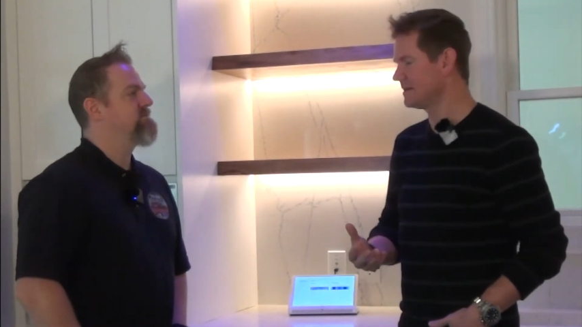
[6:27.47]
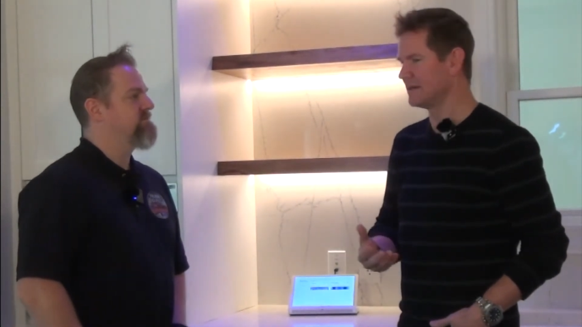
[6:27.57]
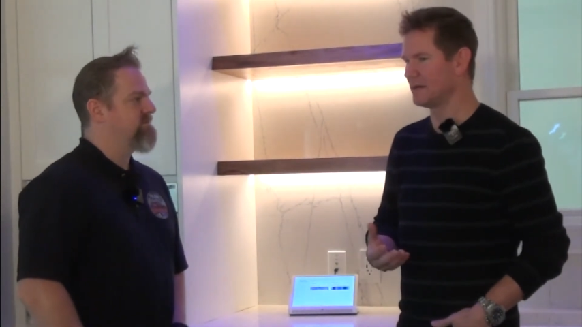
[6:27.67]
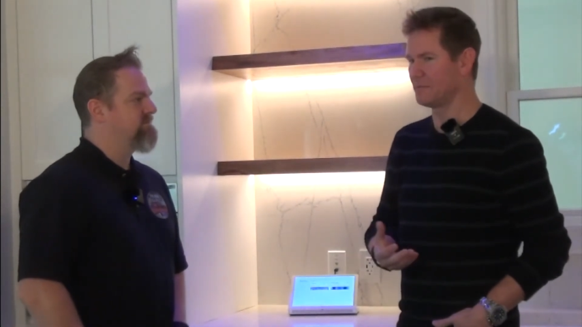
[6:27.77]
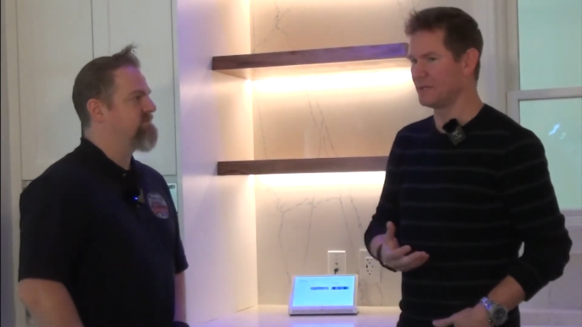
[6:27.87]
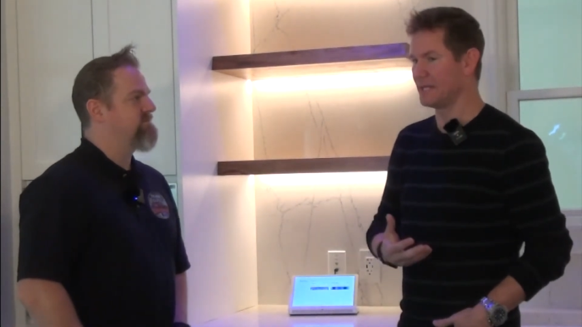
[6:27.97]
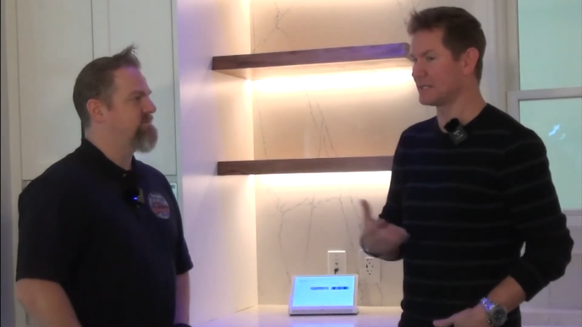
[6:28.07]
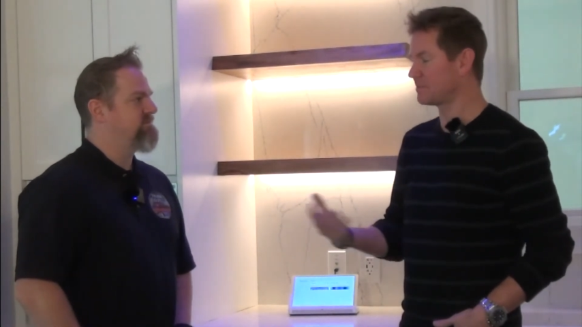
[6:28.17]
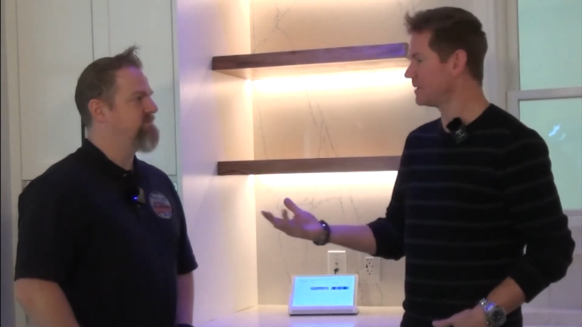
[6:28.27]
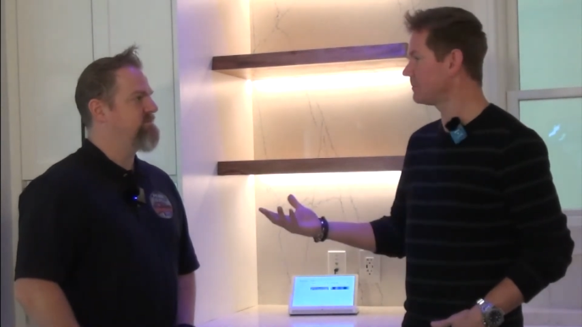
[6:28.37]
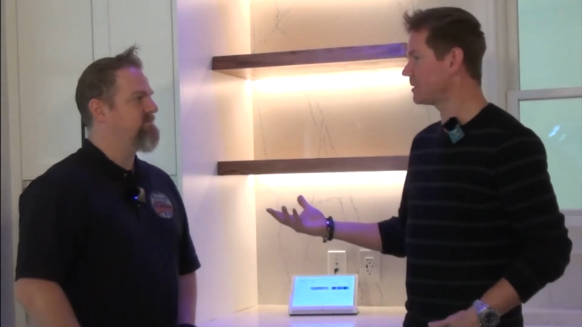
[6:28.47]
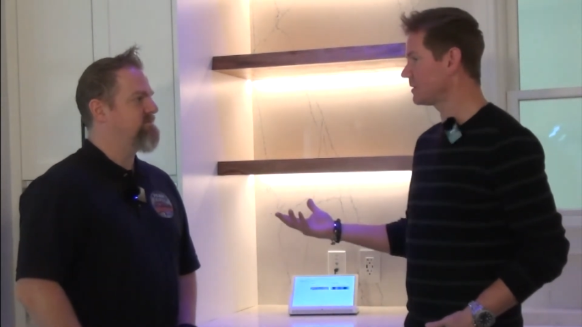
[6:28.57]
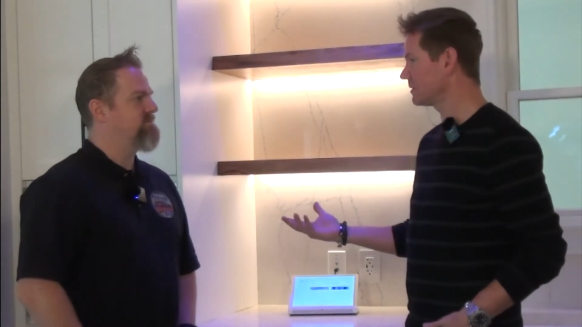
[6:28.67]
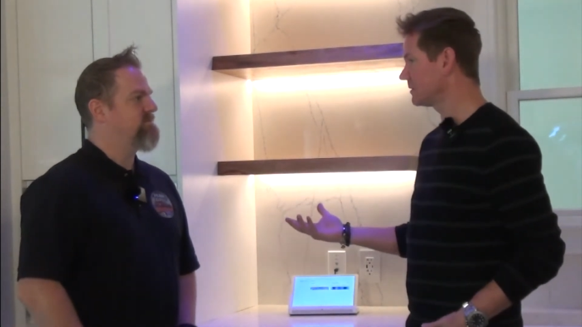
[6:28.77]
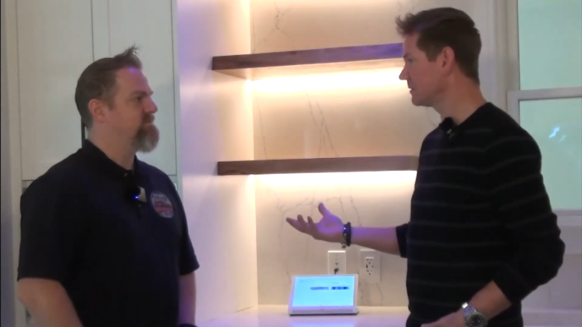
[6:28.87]
Speaker 1: Um, and that's been a
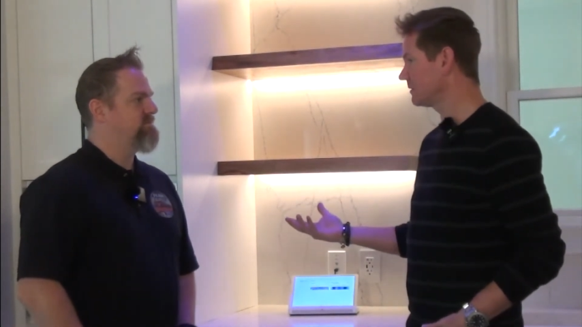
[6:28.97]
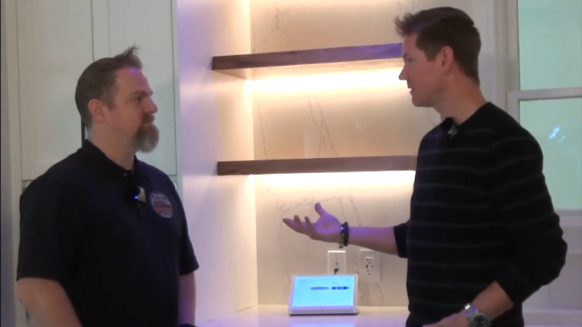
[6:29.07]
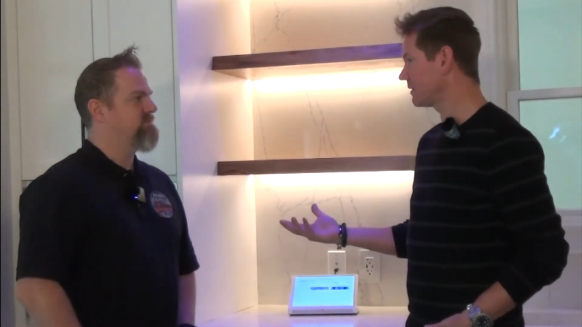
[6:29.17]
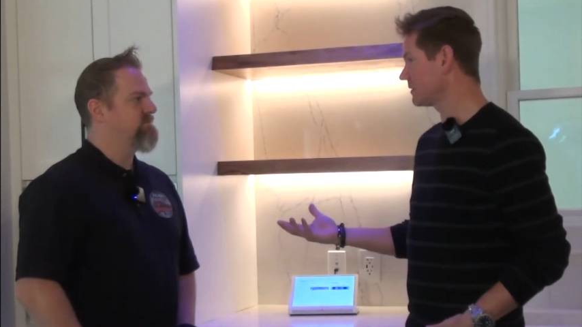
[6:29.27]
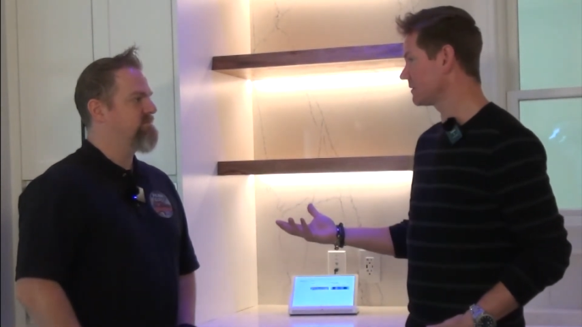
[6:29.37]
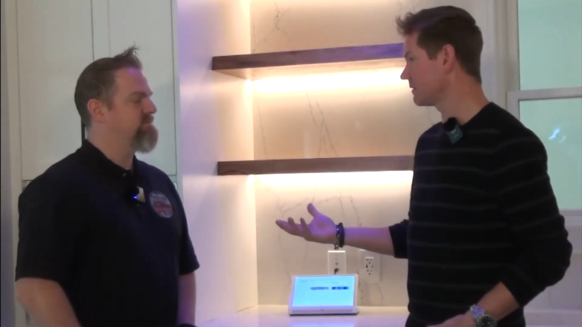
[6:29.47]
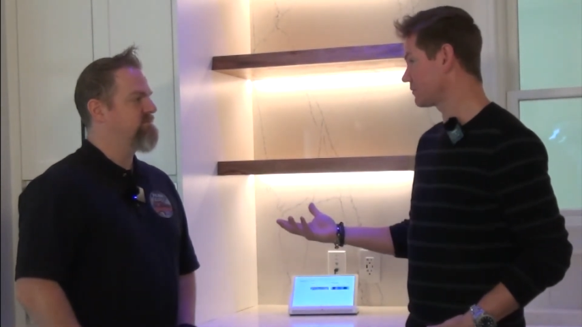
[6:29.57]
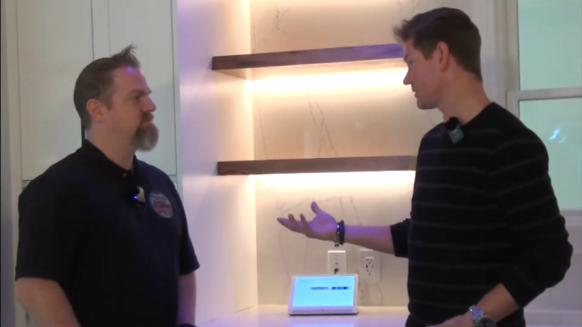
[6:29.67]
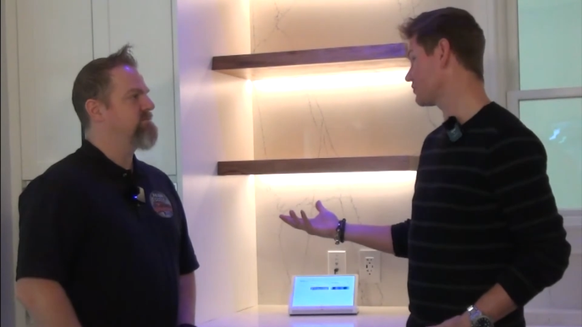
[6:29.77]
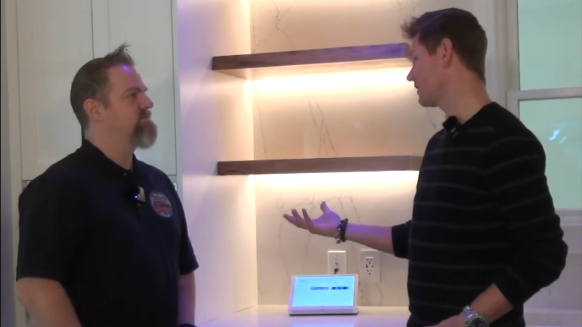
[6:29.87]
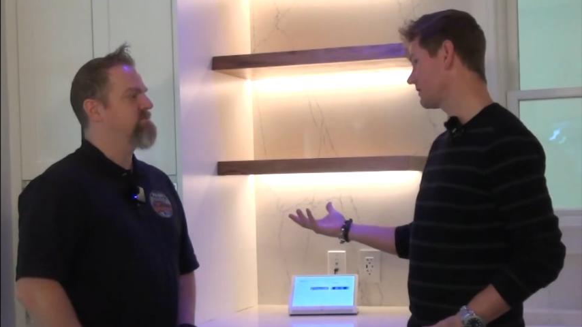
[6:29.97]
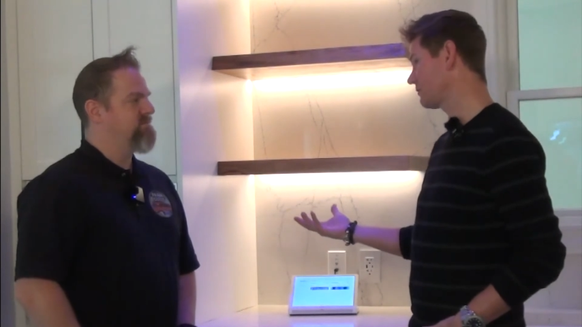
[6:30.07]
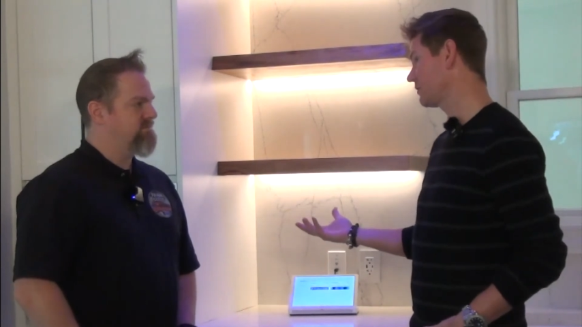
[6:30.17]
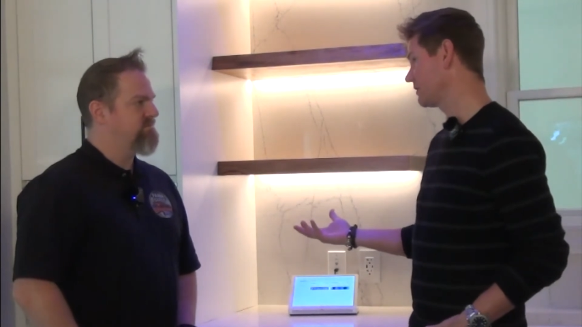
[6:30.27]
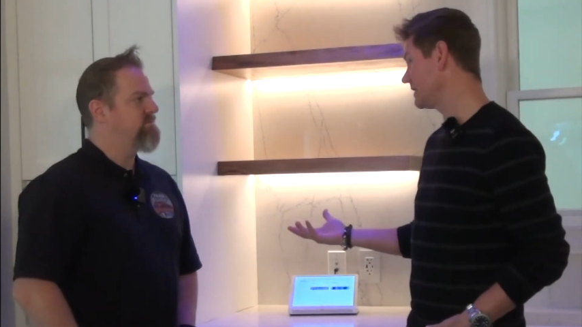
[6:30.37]
partner of our of Crestron's
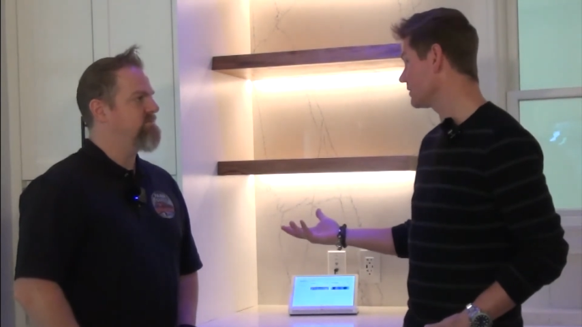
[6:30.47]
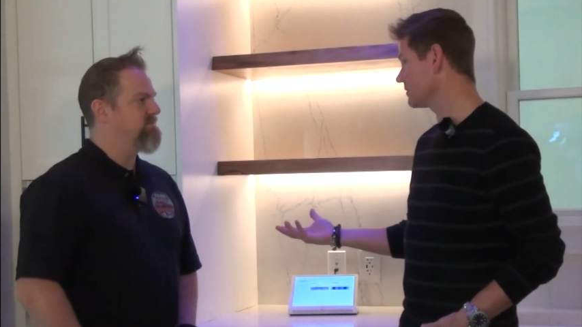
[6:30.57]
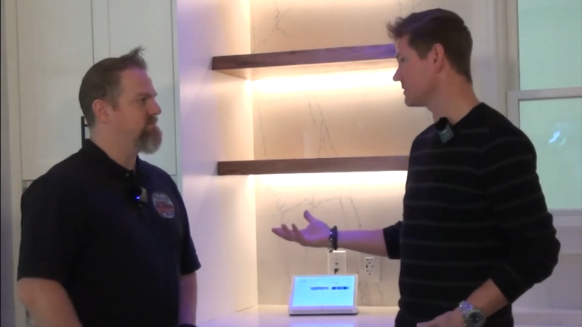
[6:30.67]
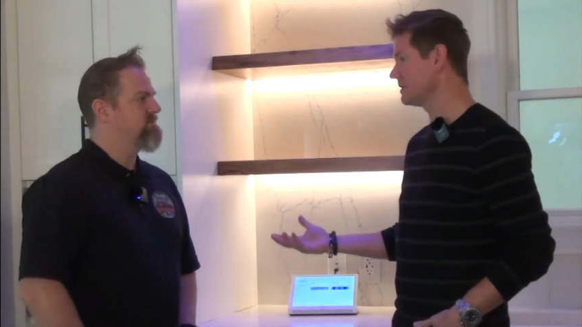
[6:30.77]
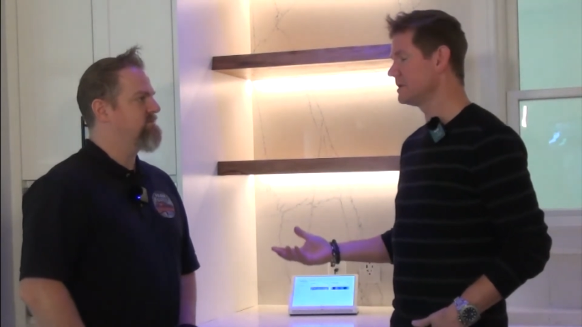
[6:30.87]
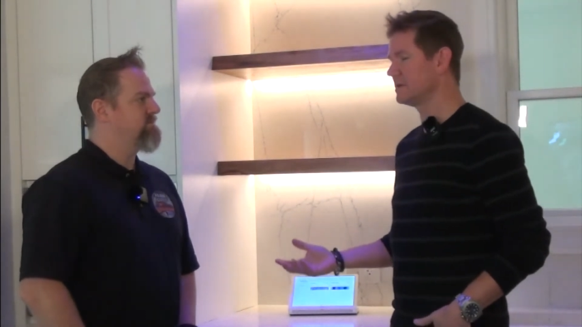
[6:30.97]
for years.